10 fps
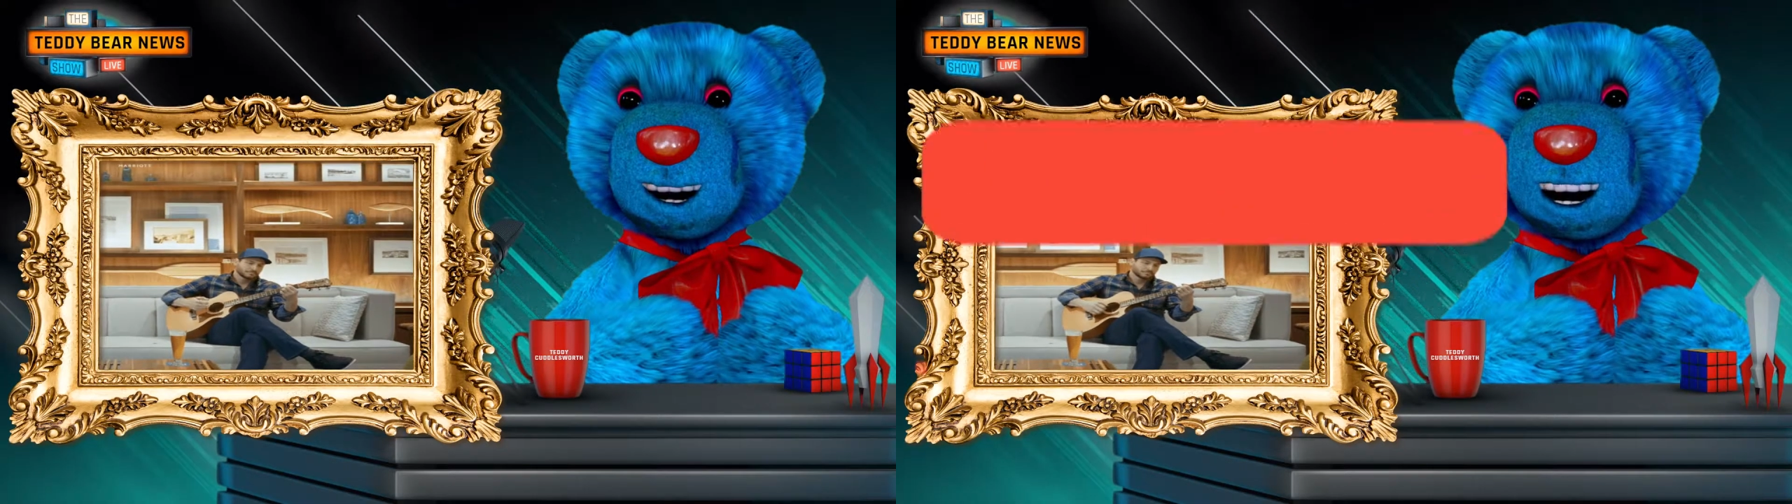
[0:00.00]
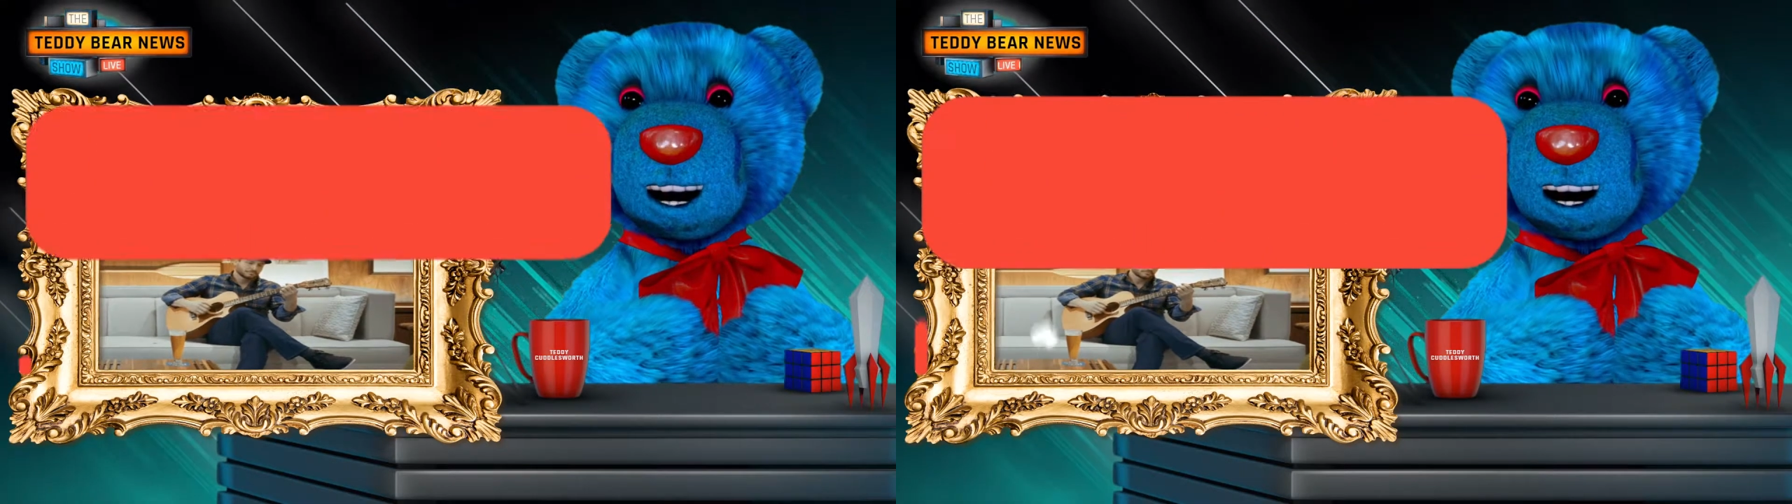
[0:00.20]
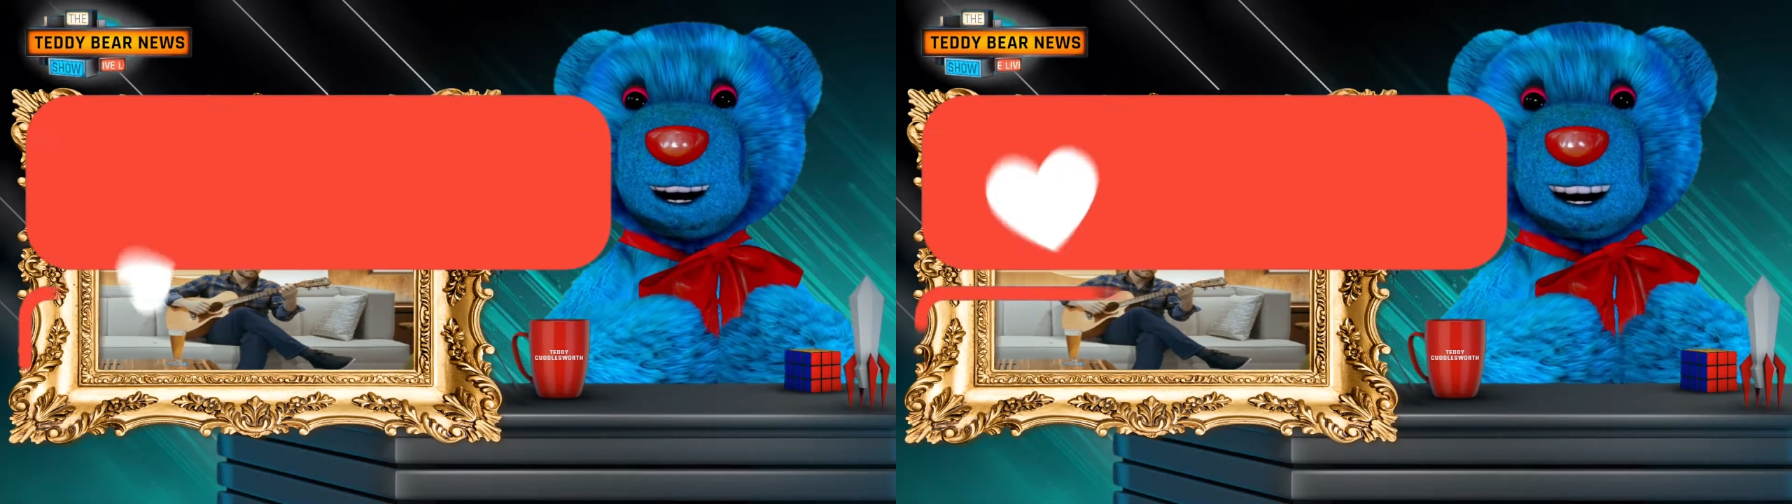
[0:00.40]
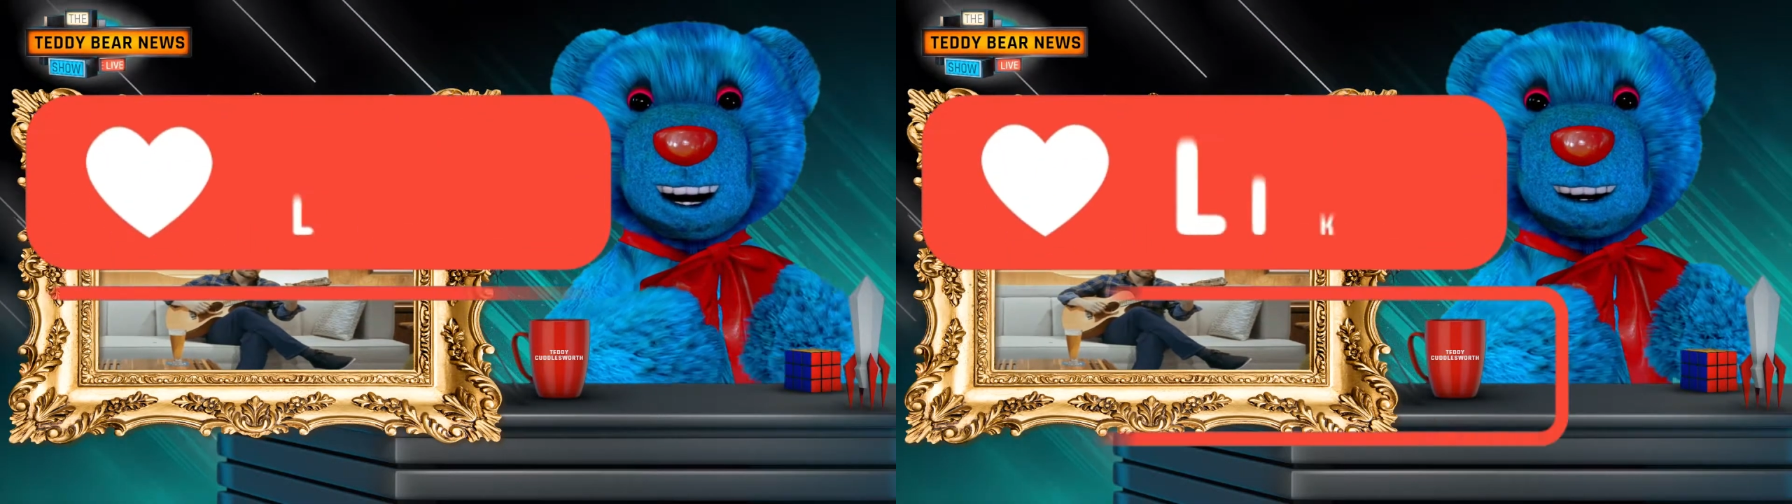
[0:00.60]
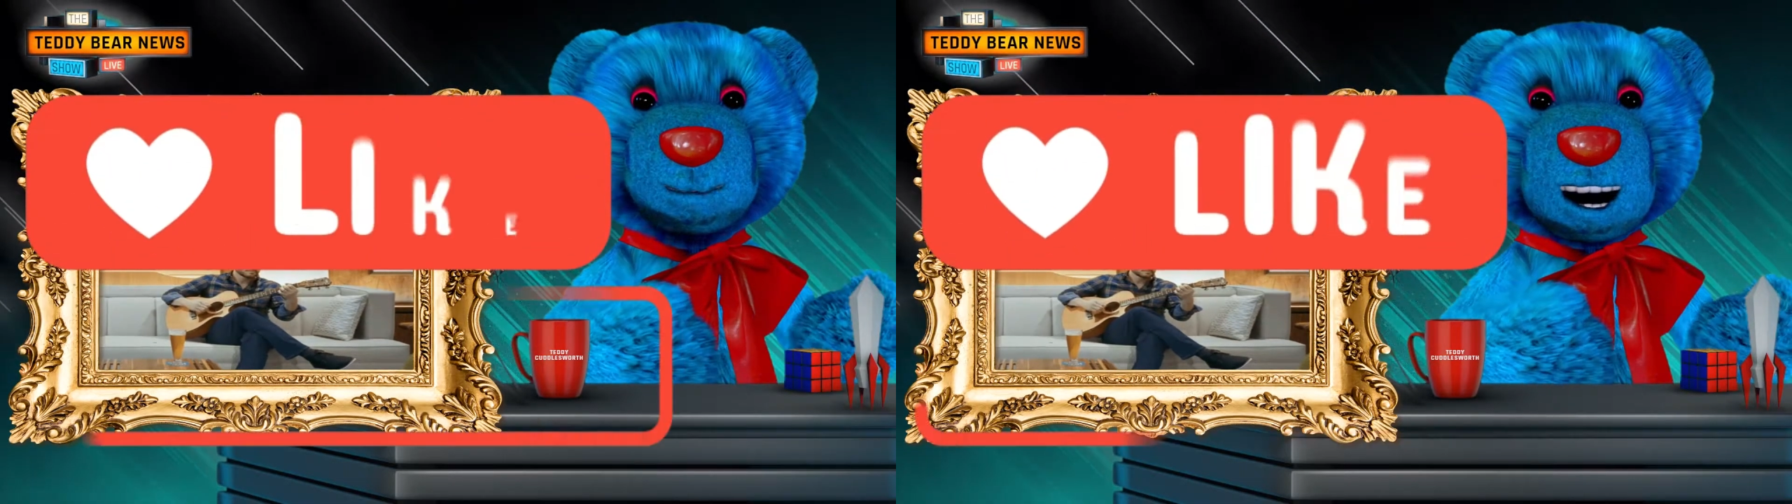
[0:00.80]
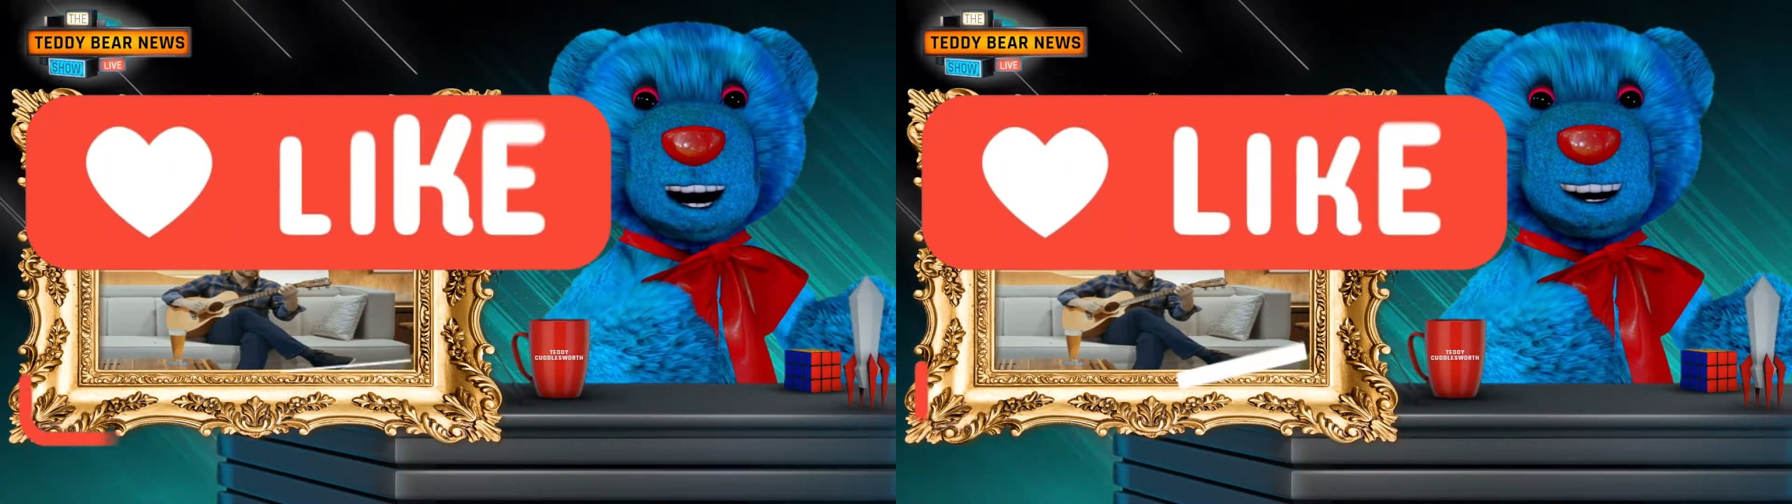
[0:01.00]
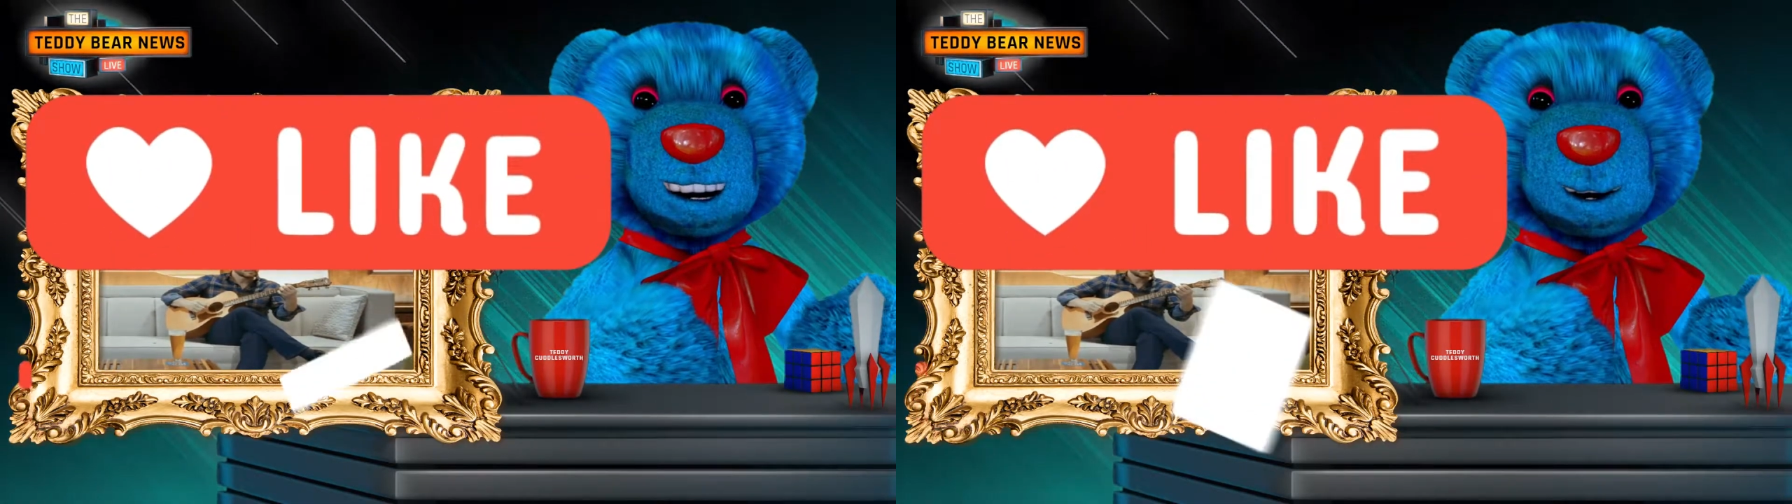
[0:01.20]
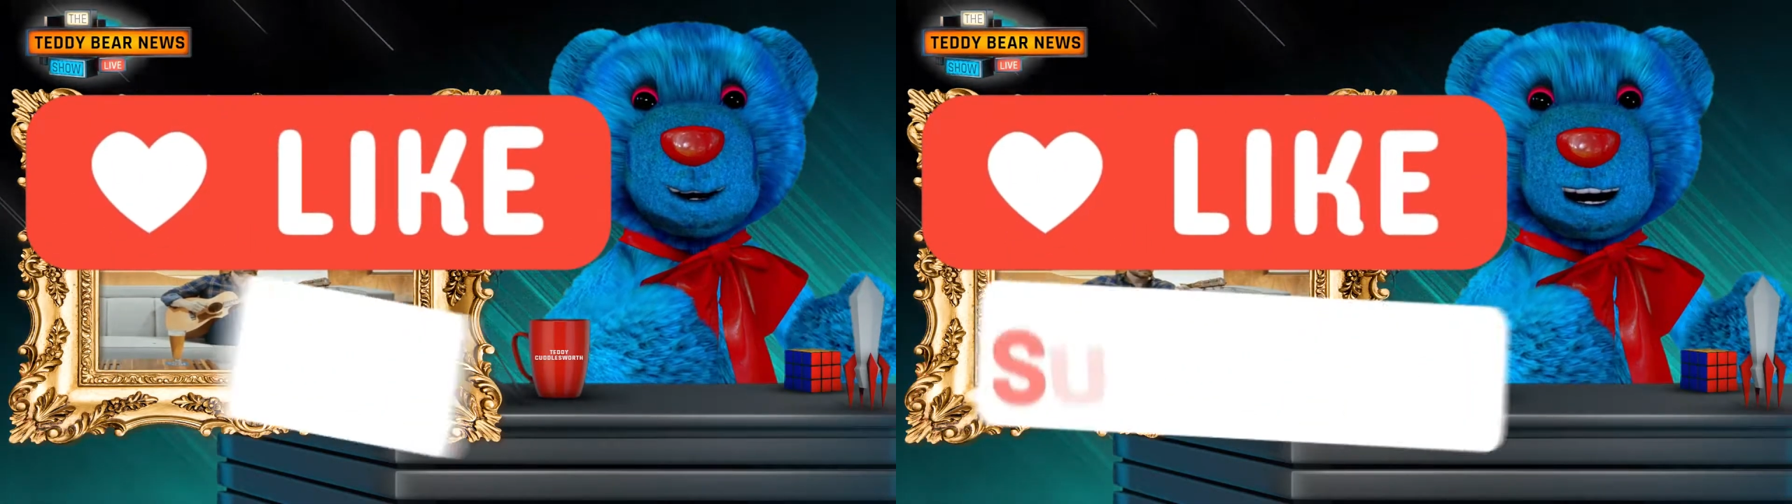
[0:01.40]
Don't forget to like and
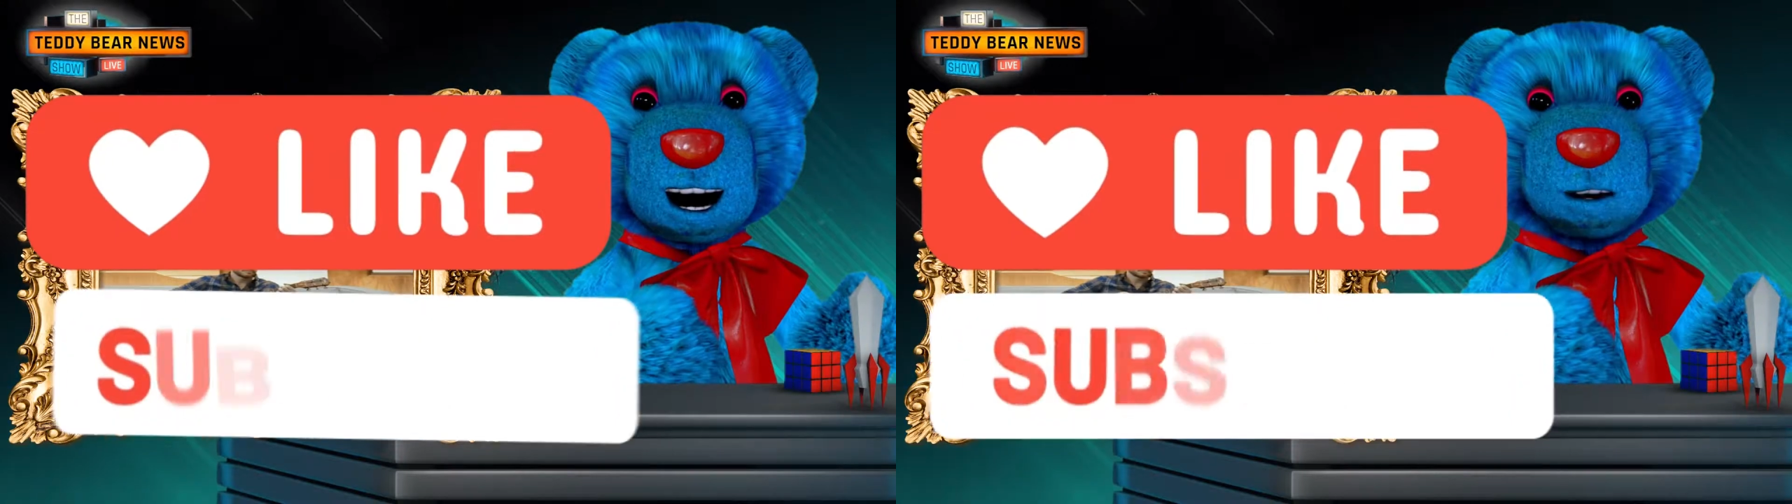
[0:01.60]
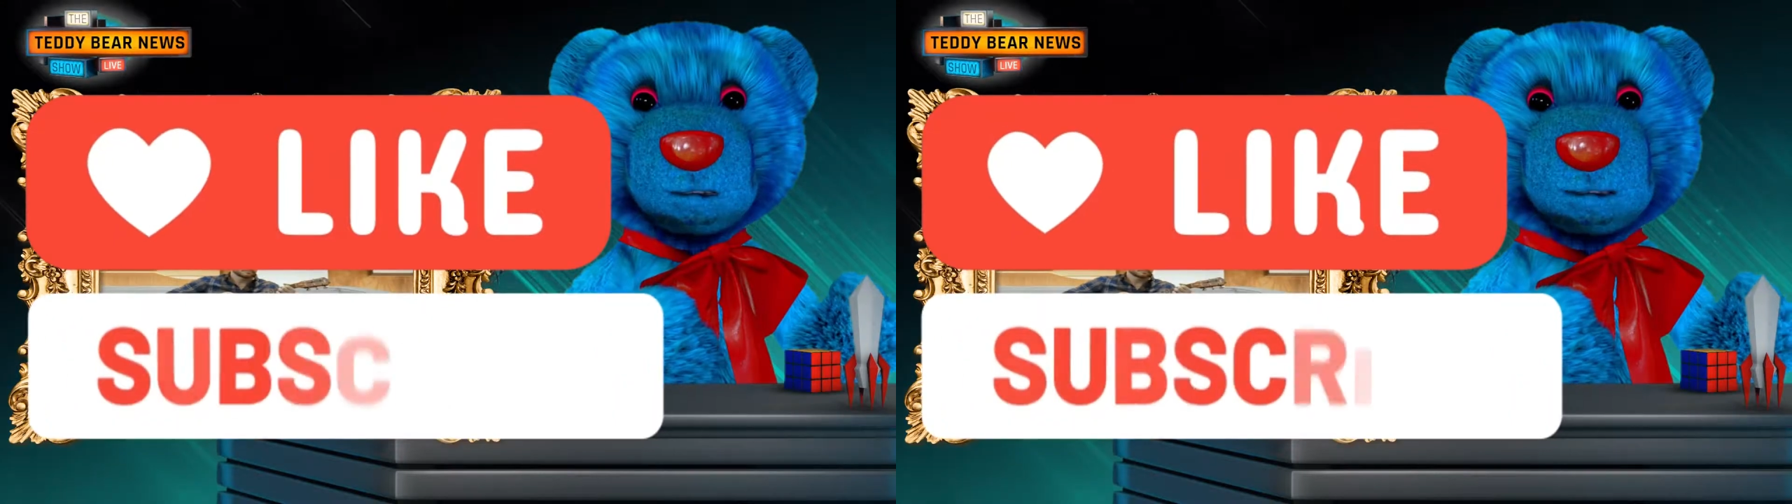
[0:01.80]
subscribe.